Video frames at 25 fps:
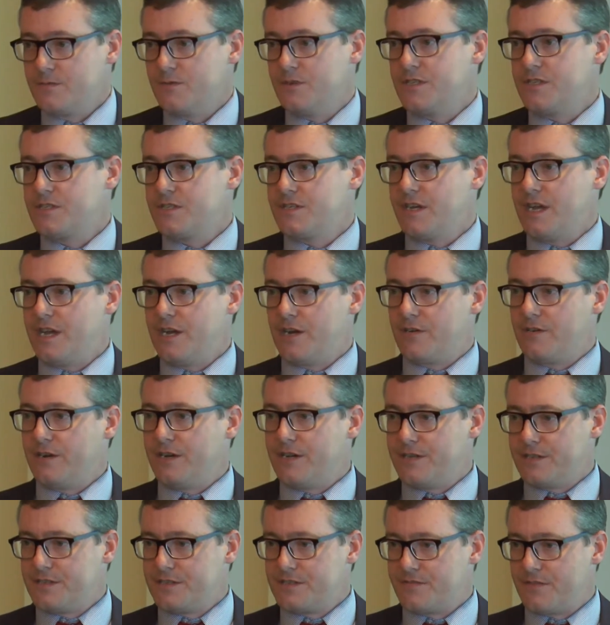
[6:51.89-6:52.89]
which
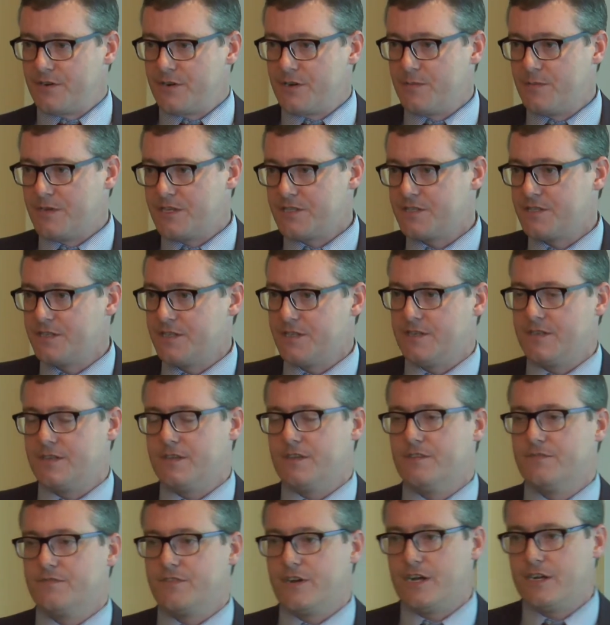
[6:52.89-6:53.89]
ARL is very much
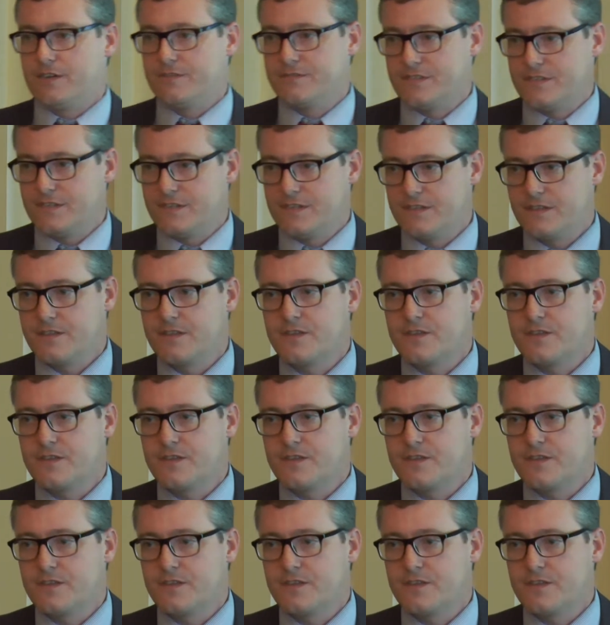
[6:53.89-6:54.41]
involved in.